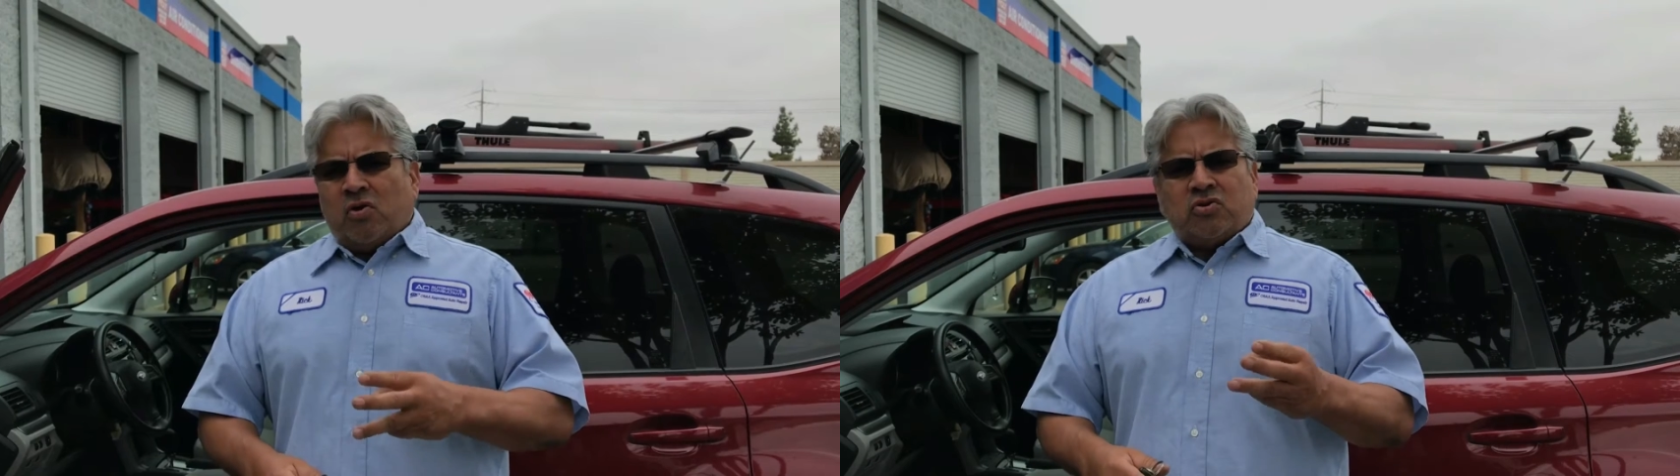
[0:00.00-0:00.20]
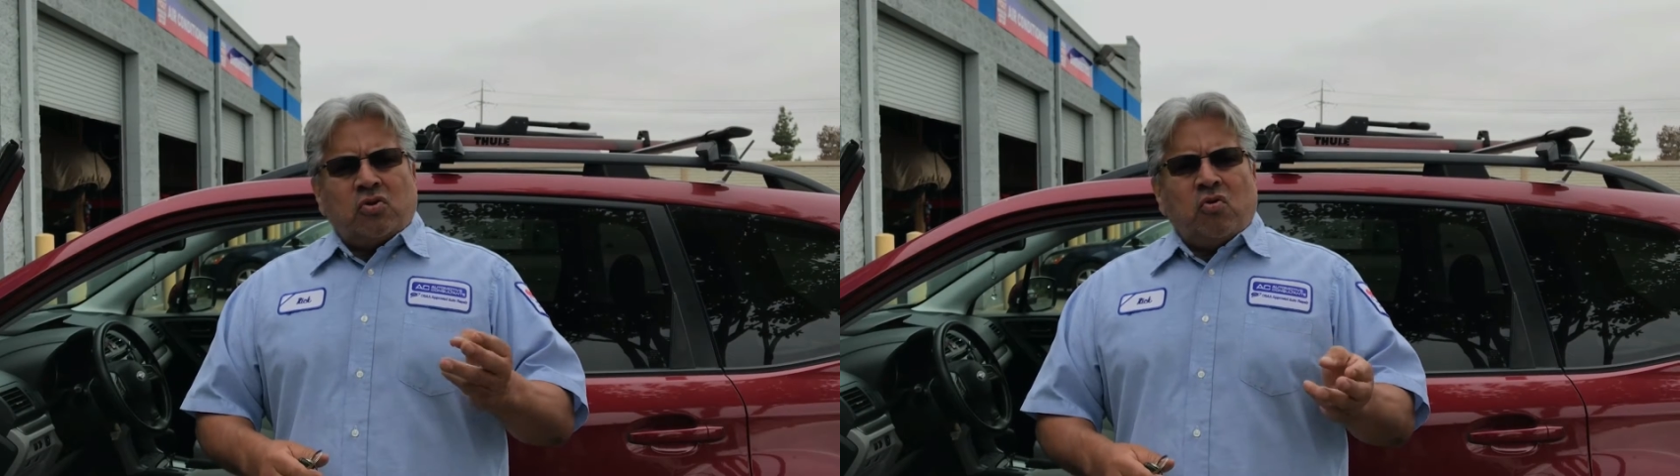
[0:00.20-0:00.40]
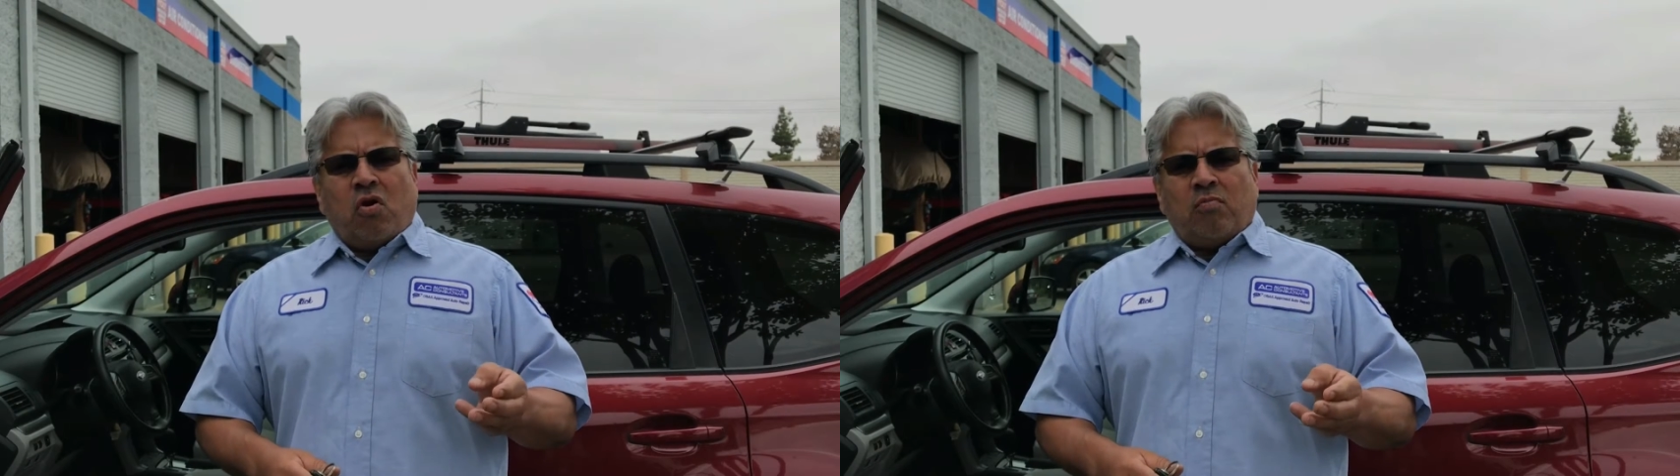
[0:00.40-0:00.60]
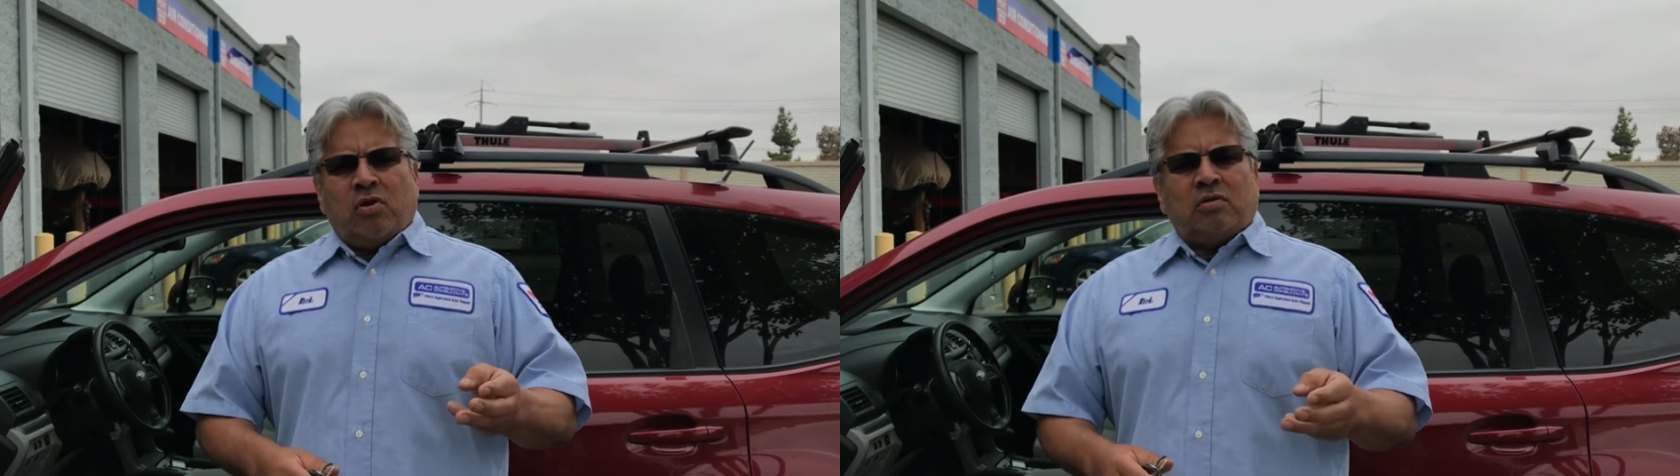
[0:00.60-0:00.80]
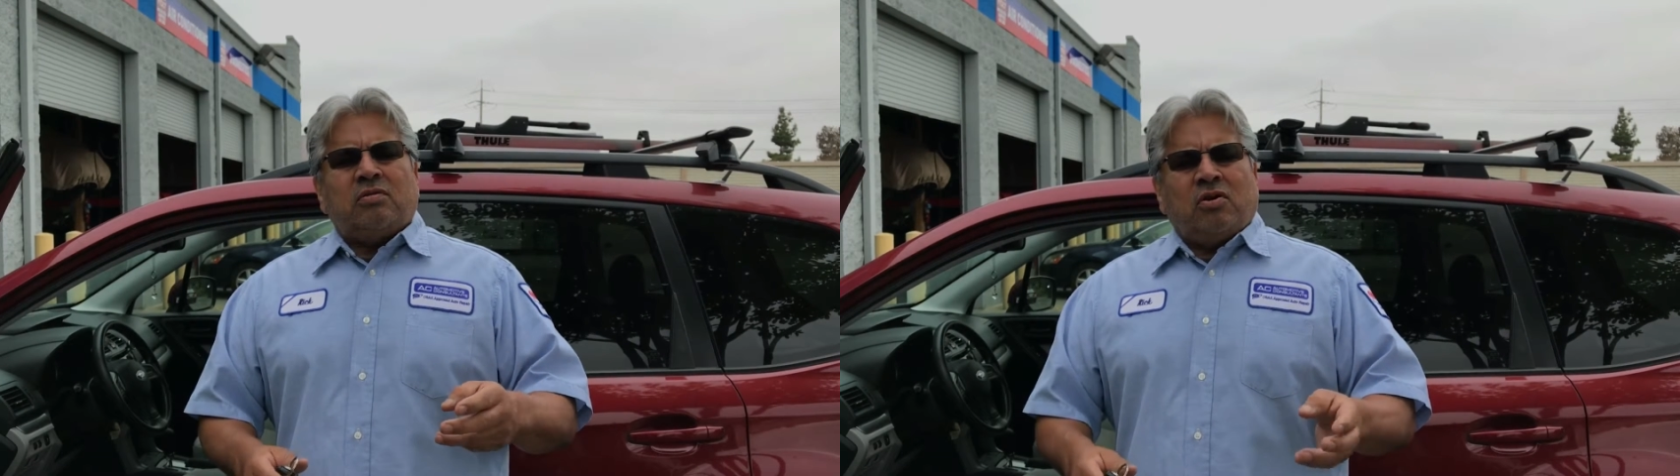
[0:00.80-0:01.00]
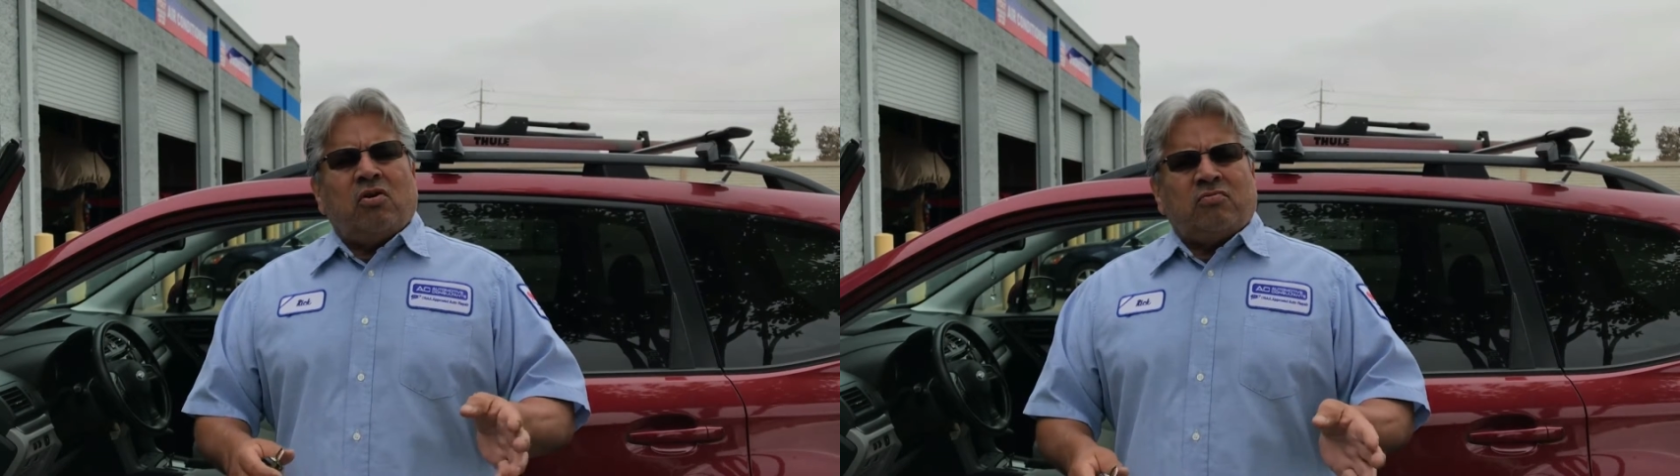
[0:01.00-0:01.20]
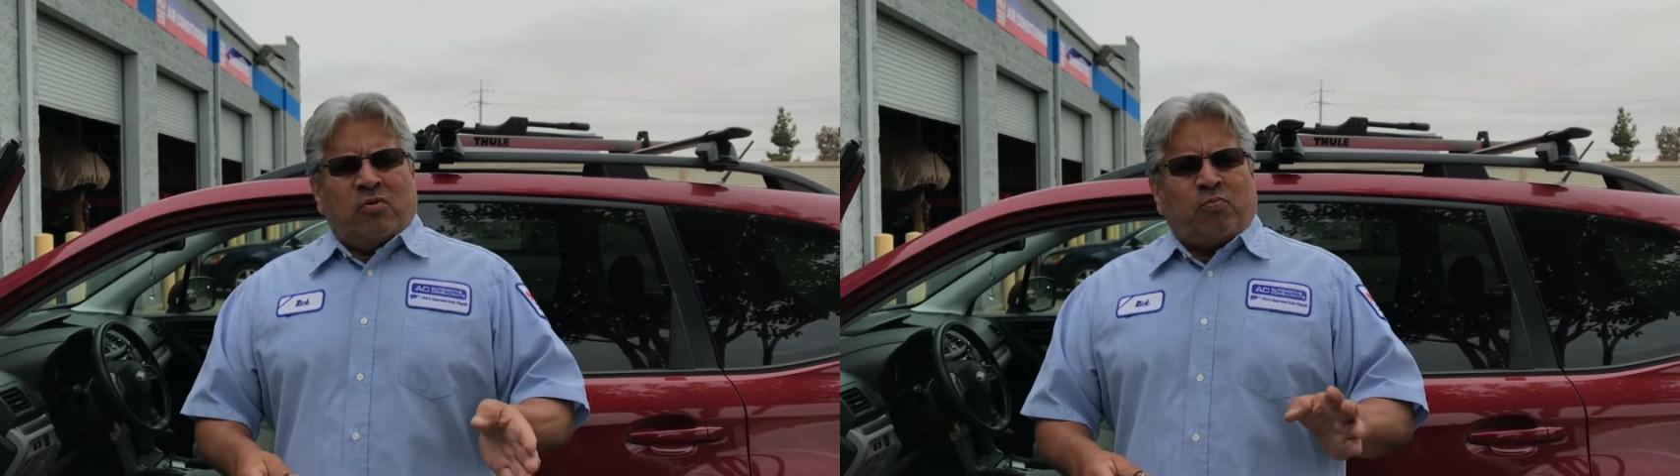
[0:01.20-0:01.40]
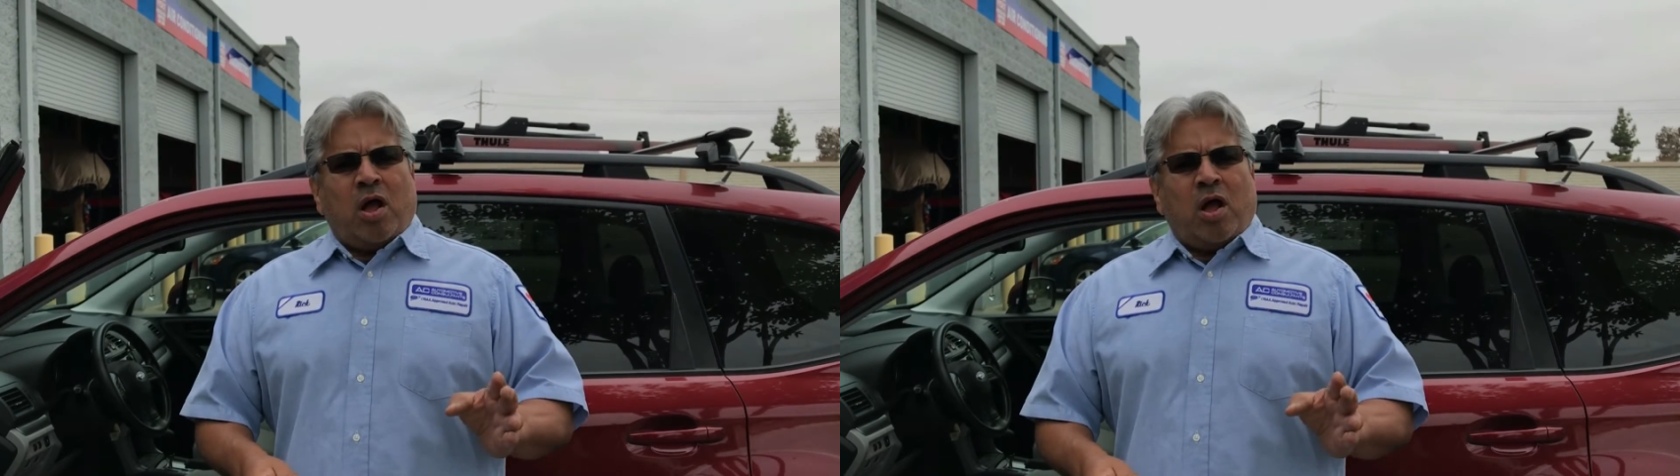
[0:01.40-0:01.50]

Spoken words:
those are normal, you're